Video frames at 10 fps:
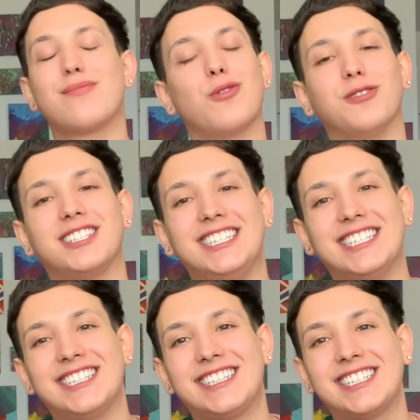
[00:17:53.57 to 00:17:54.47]
we'll see.
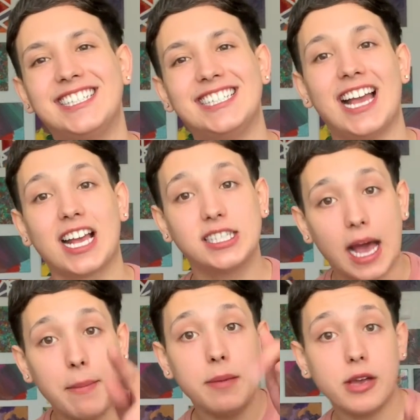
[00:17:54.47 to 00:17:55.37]
Cause
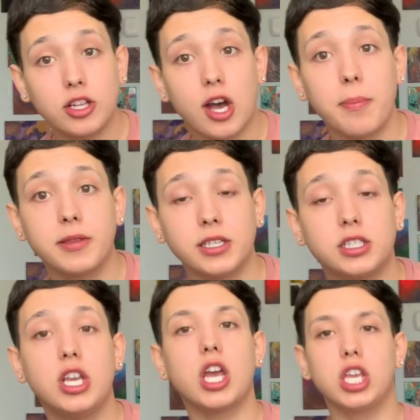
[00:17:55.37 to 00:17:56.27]
I'm gonna be on top of
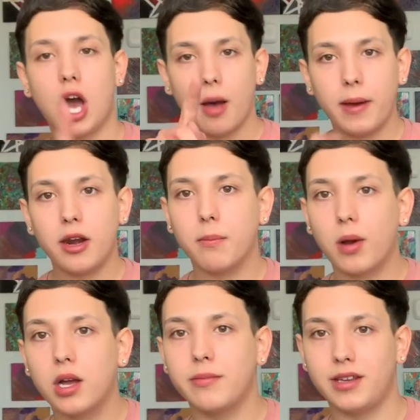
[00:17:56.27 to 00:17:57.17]
this. Y'all better
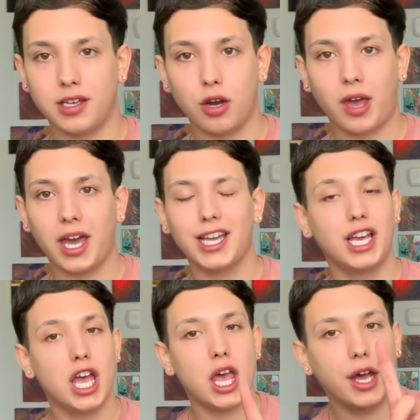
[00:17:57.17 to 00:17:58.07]
bug me, okay?
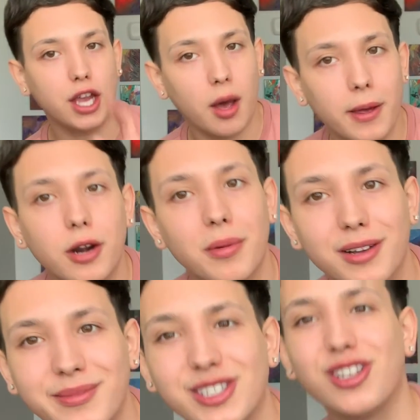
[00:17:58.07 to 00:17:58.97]
Y'all better bug
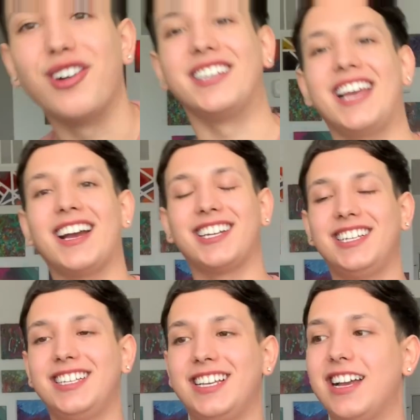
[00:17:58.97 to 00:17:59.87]
me, so yeah.
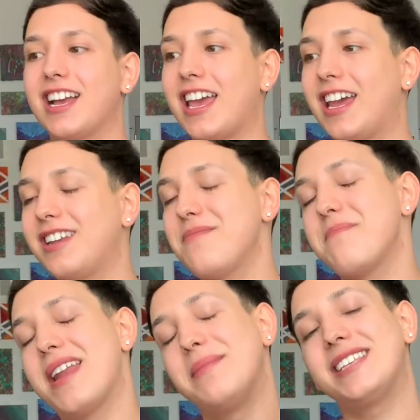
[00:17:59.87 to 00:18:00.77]
Again,
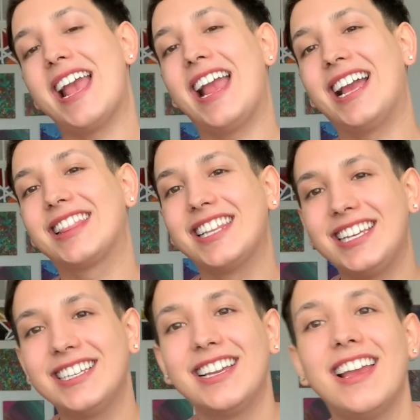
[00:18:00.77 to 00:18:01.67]
my name's
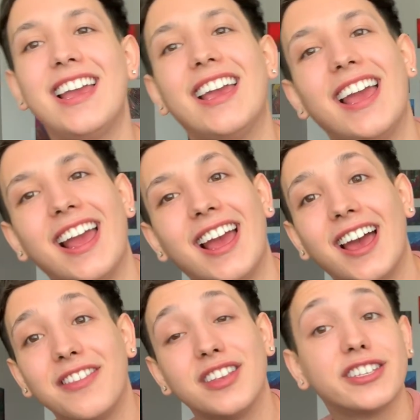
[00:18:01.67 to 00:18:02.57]
Anthony.
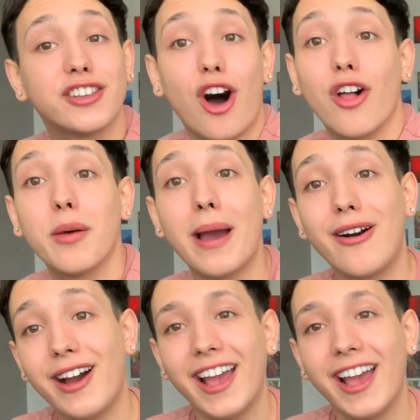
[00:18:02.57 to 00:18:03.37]
And this is All About